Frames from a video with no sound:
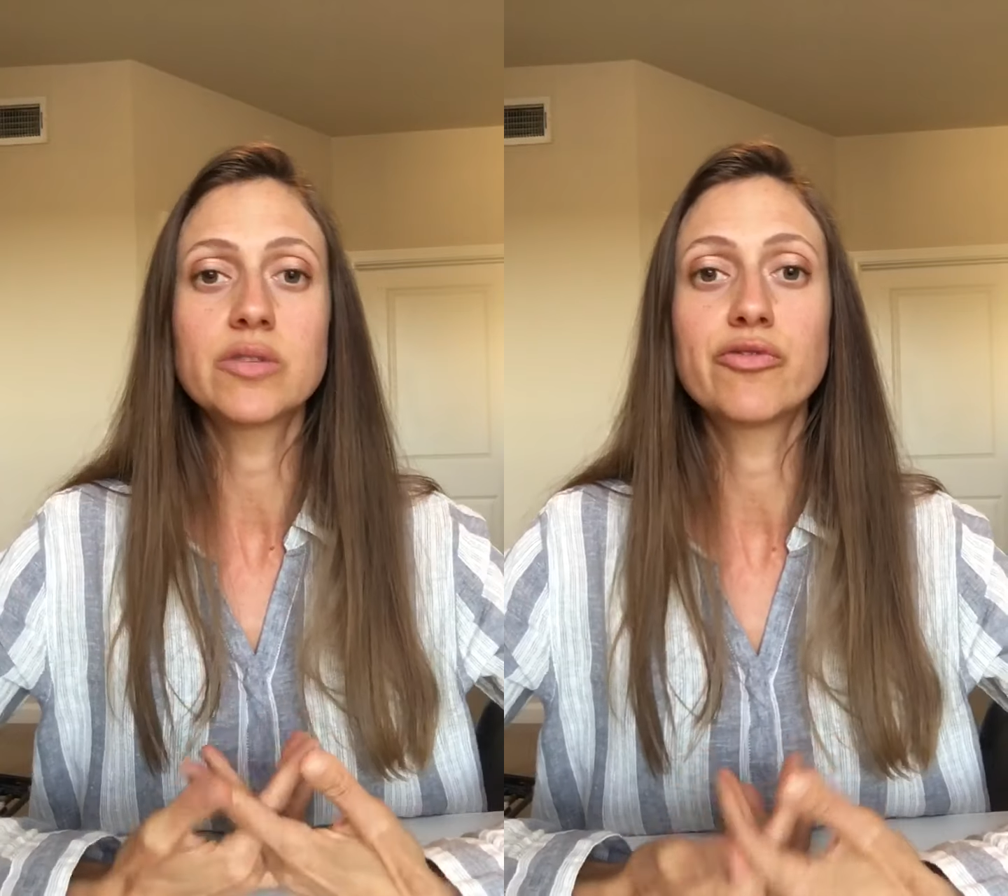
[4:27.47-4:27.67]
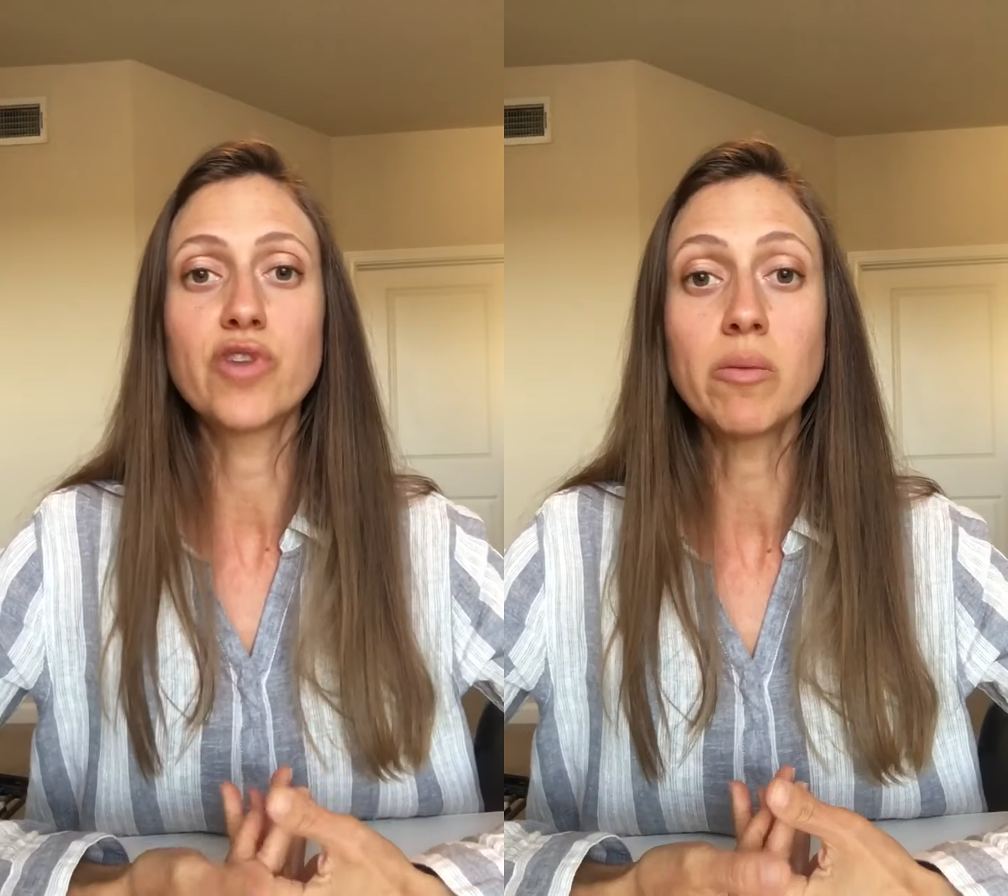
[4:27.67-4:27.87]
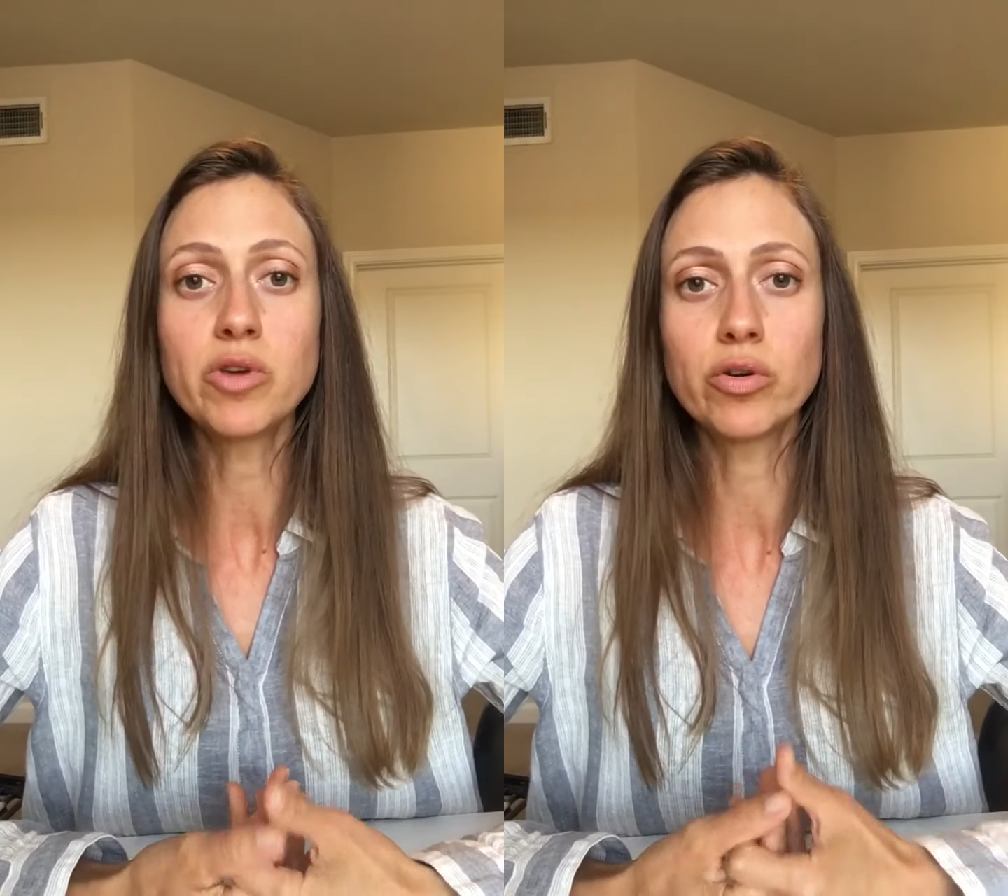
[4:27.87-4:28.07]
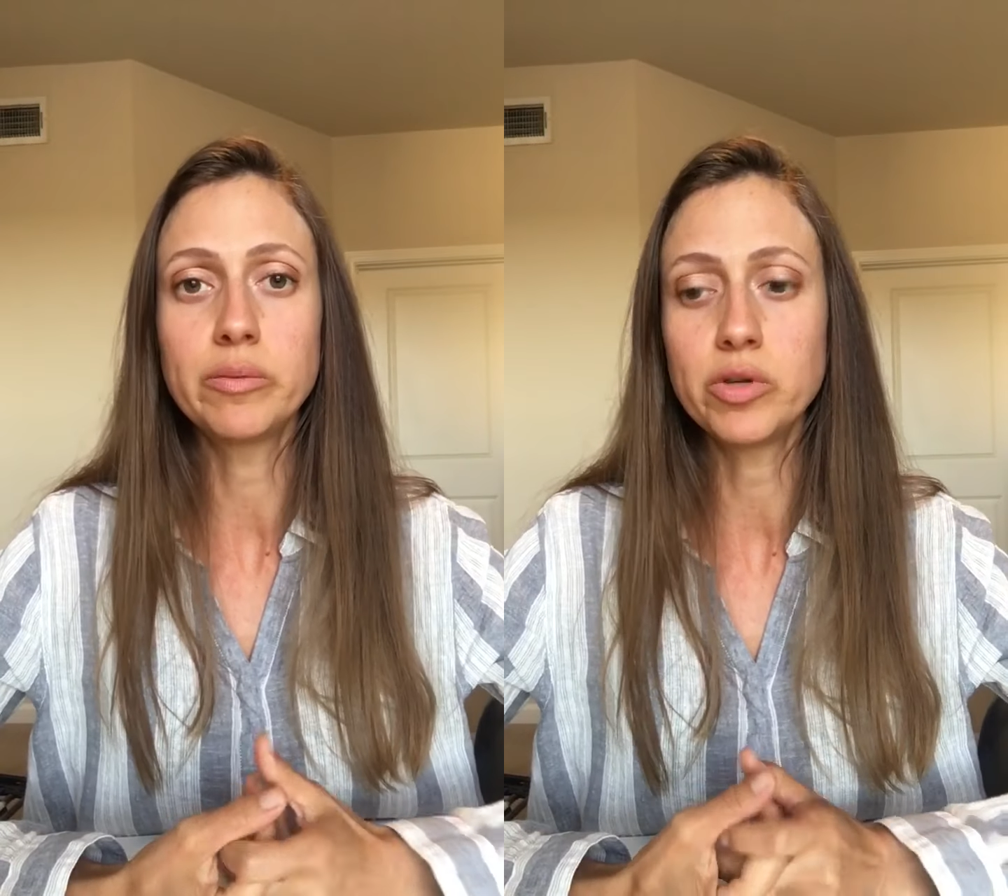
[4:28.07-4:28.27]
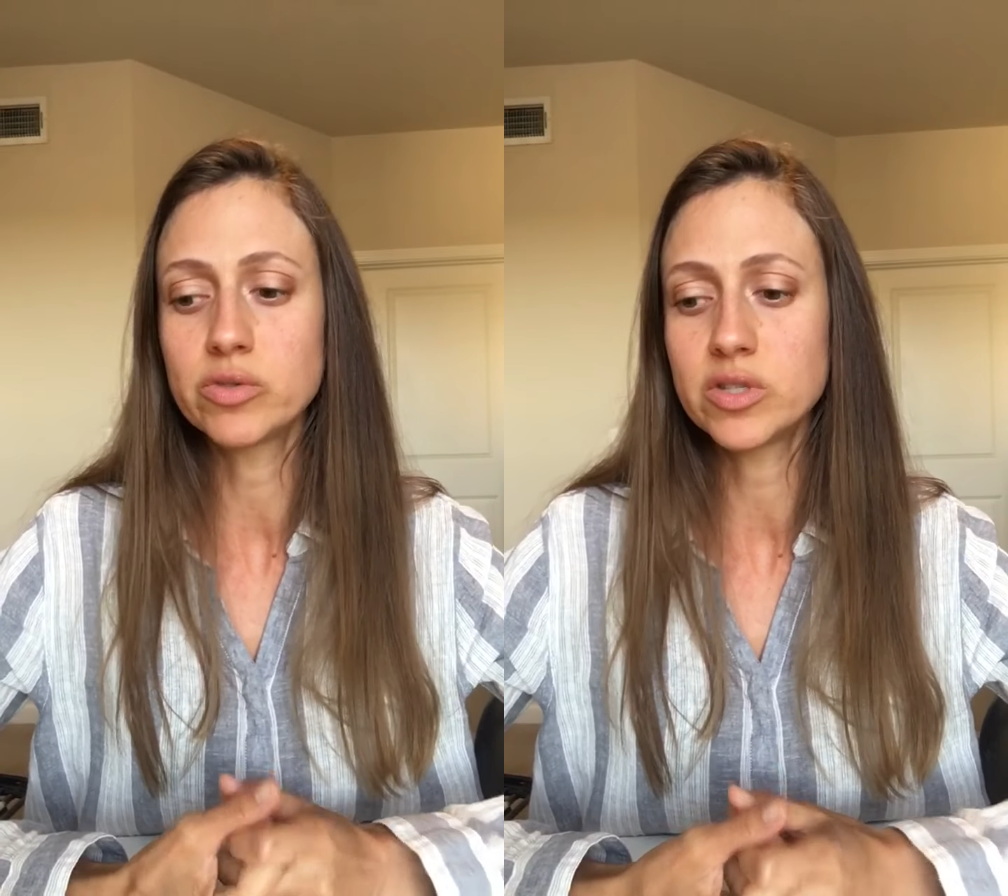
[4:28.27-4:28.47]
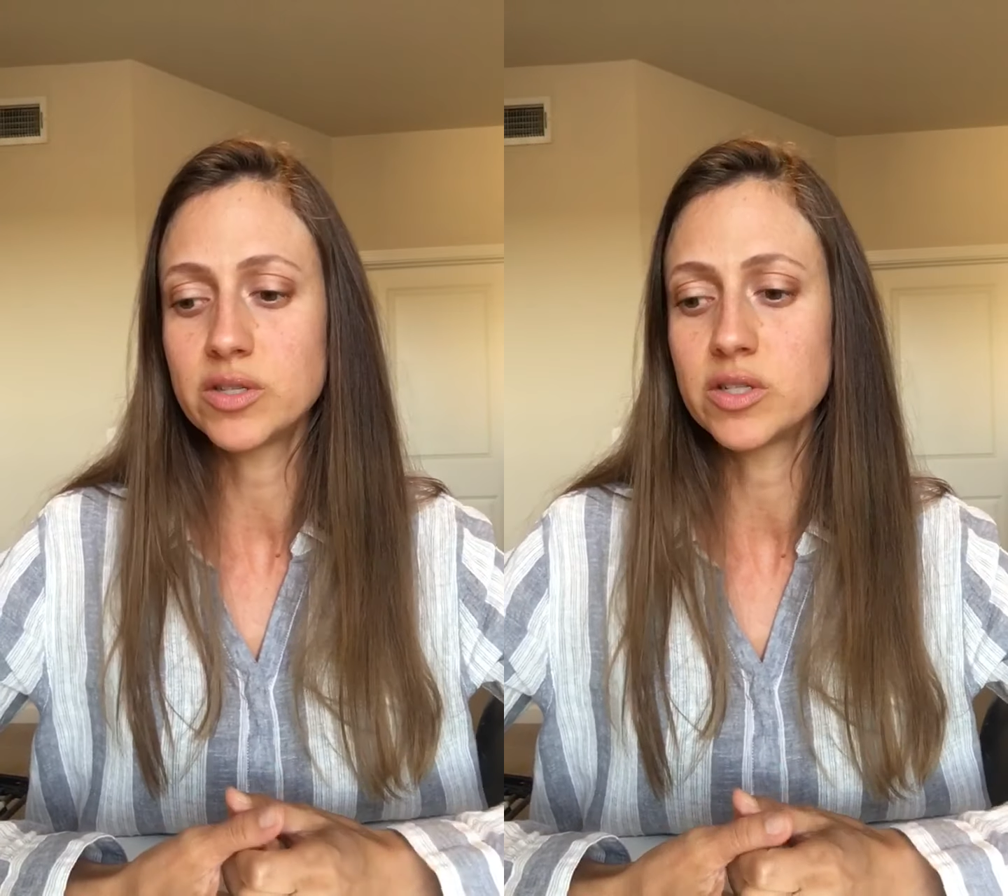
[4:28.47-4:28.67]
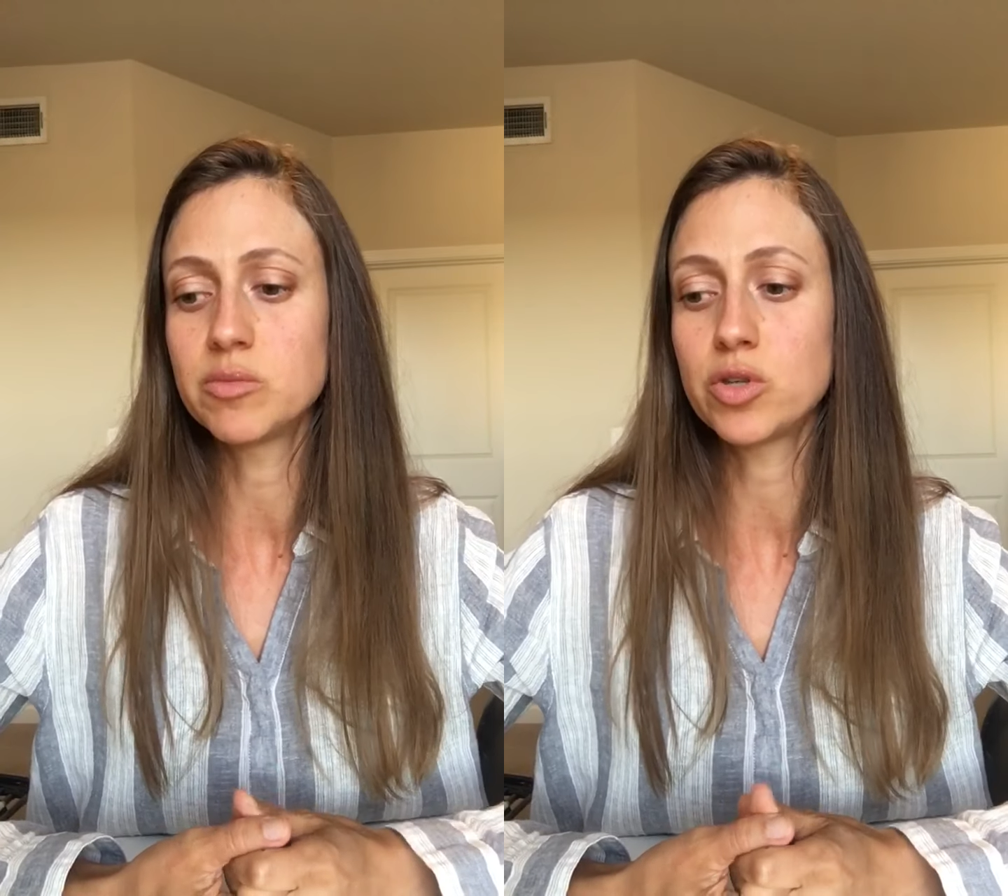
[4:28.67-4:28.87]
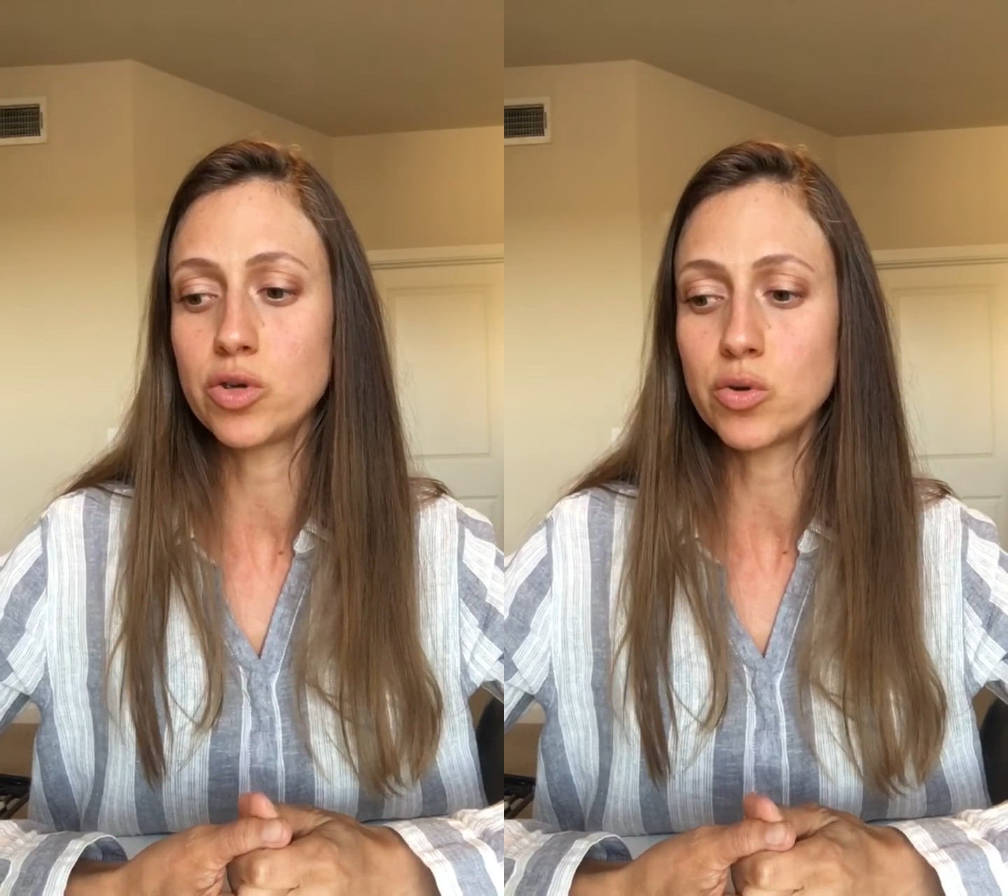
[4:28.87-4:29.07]
from your immune system.
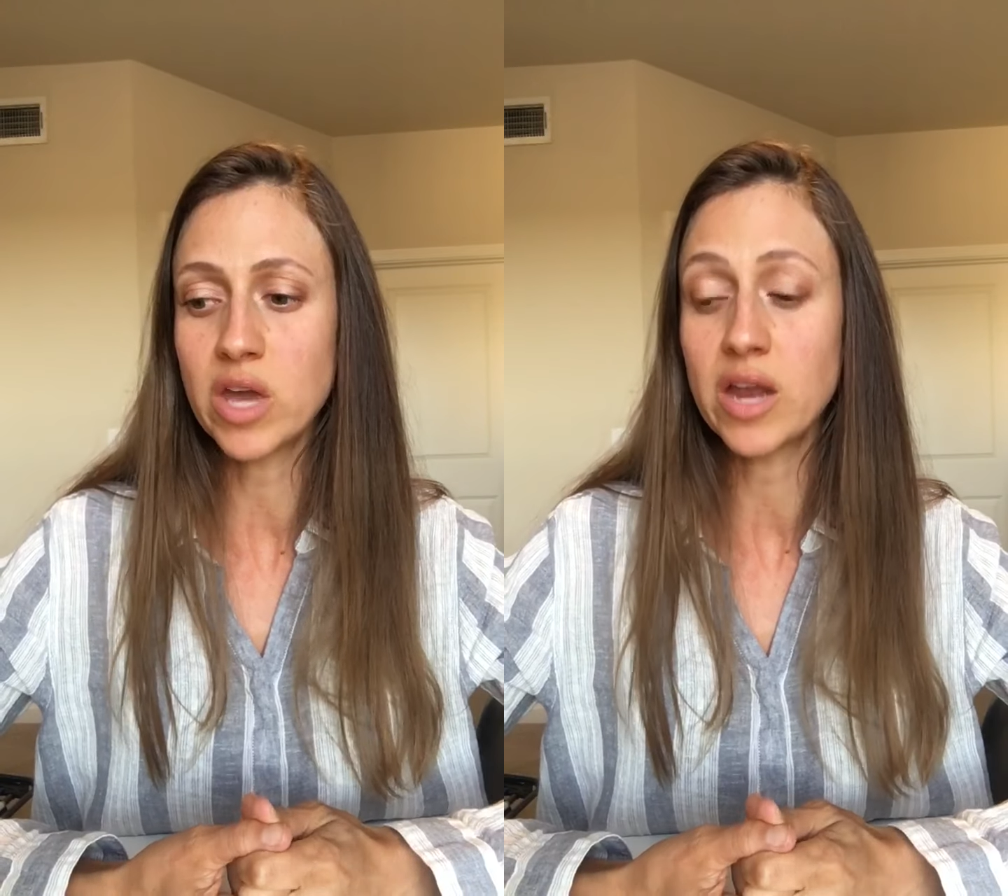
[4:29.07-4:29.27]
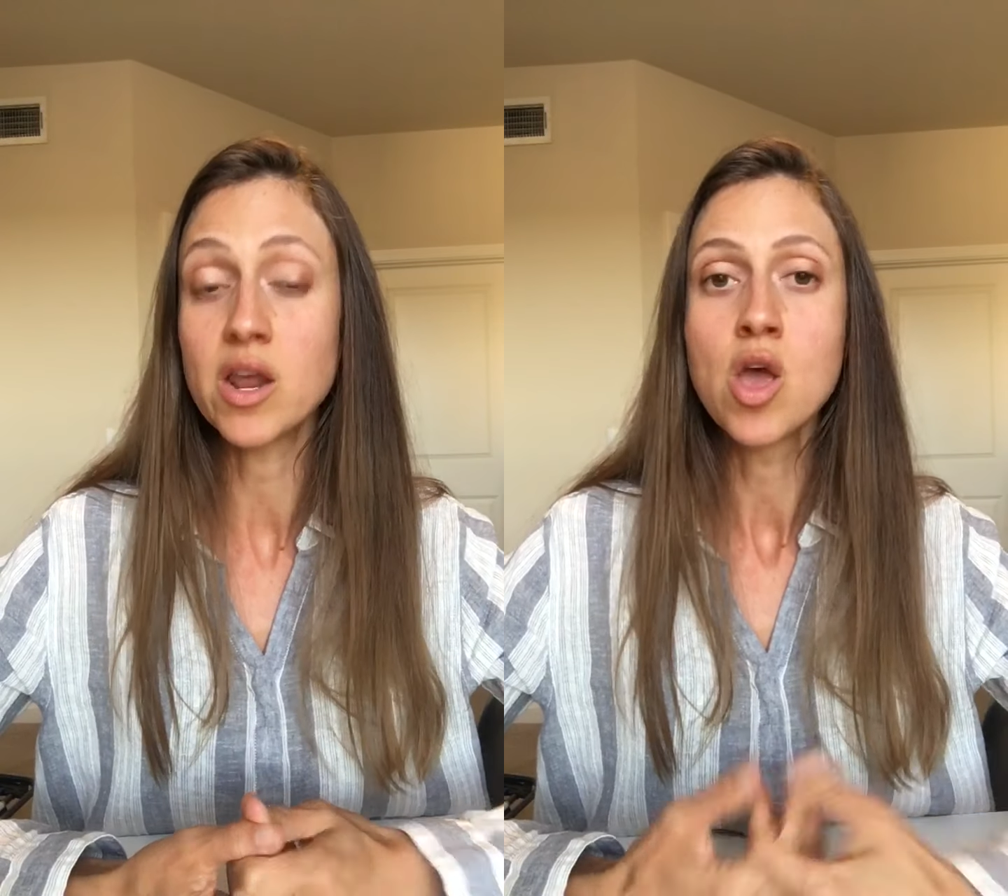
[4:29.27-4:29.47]
So you get